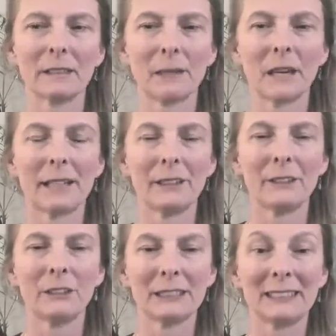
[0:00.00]
So I'd like
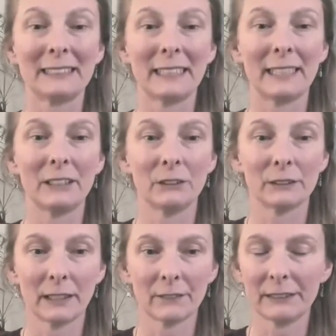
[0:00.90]
you just to say to
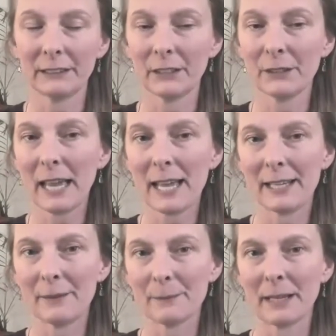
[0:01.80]
yourself, it's
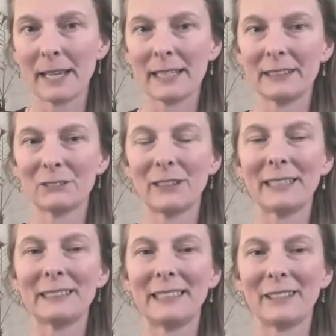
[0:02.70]
okay, my head is
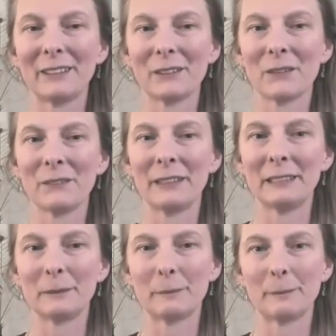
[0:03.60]
resting on
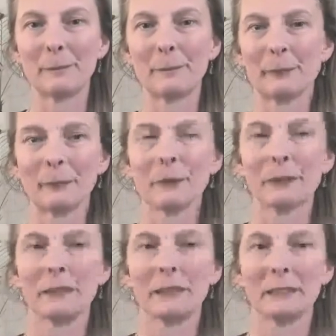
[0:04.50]
these
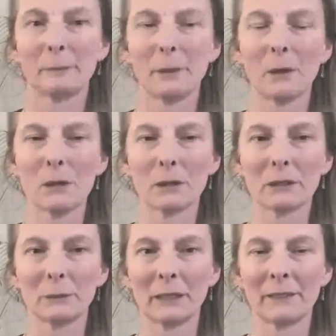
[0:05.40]
books, these
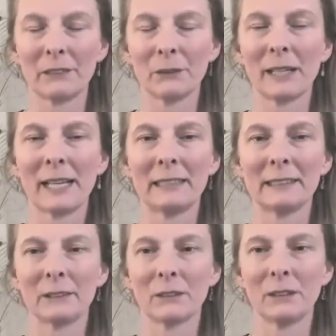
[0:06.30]
blocks, whatever your head
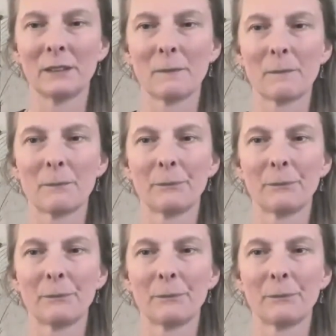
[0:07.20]
is on.